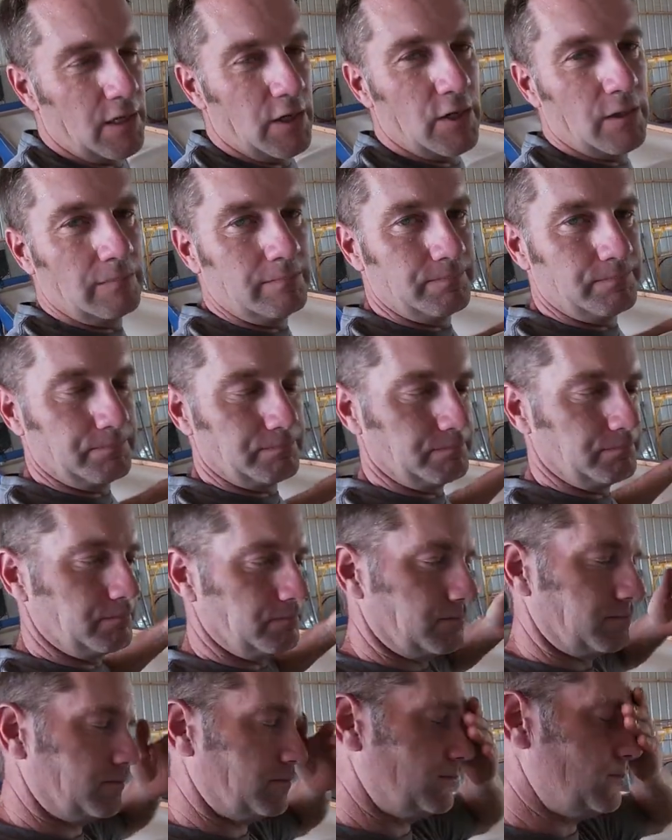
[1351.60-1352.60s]
here,
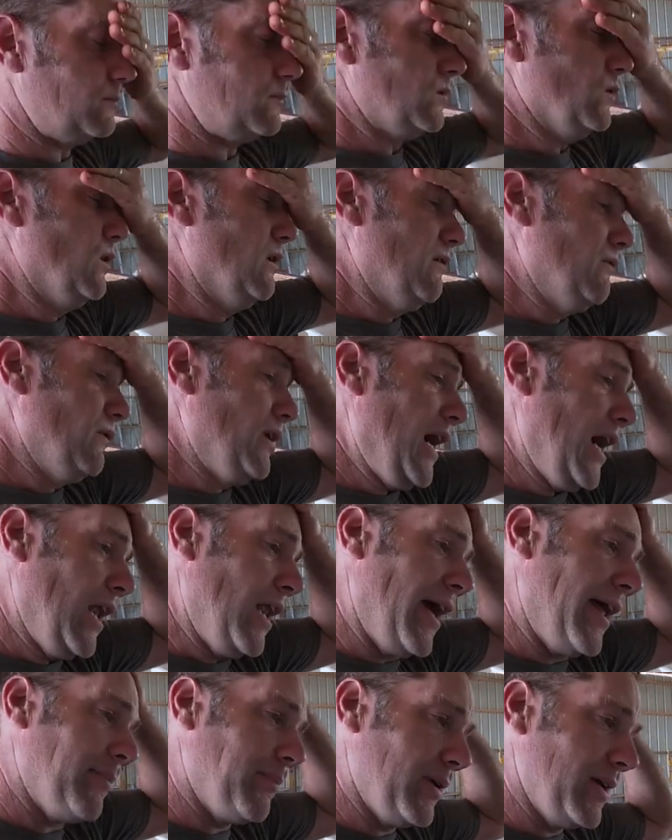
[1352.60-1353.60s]
we've got
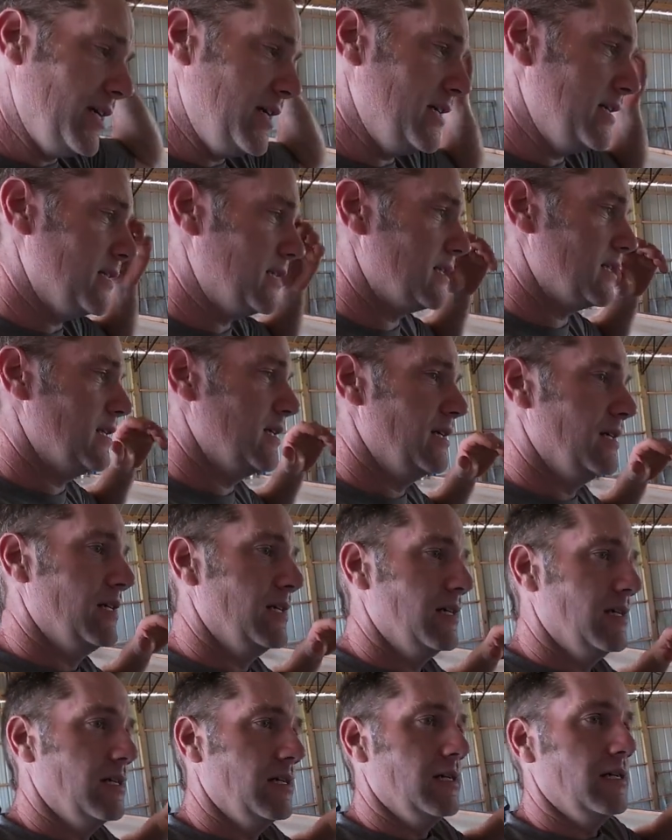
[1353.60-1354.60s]
a lot of peas.
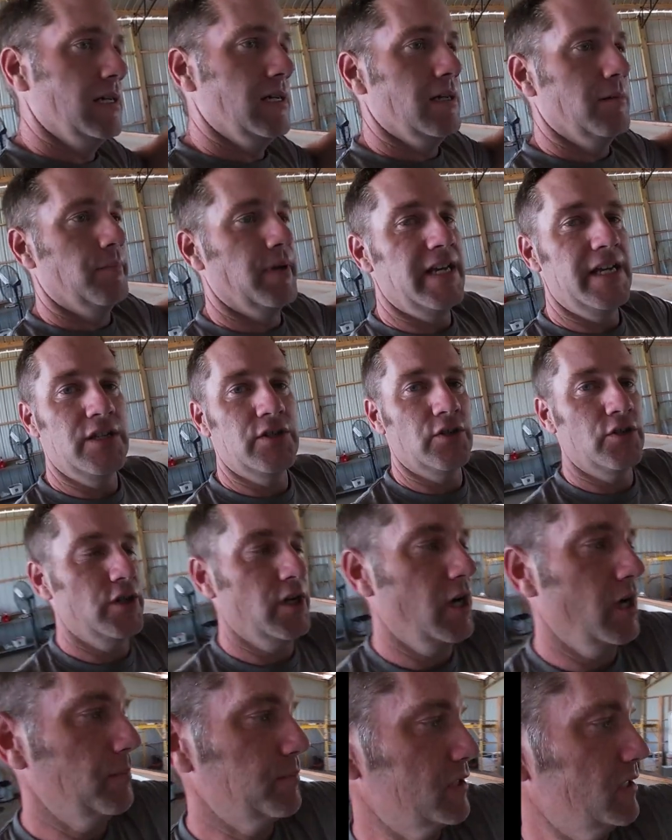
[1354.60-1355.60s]
Peas are
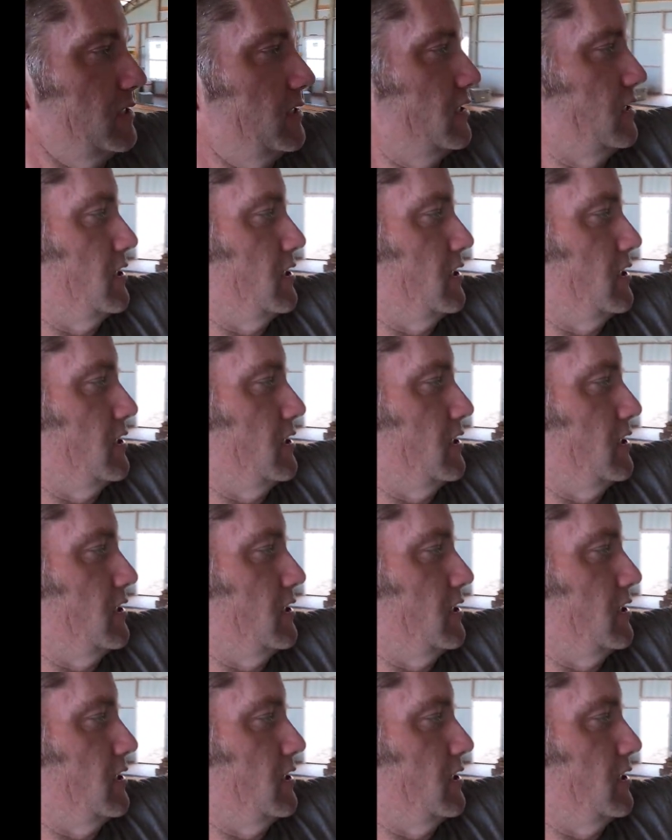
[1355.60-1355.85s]
dumped in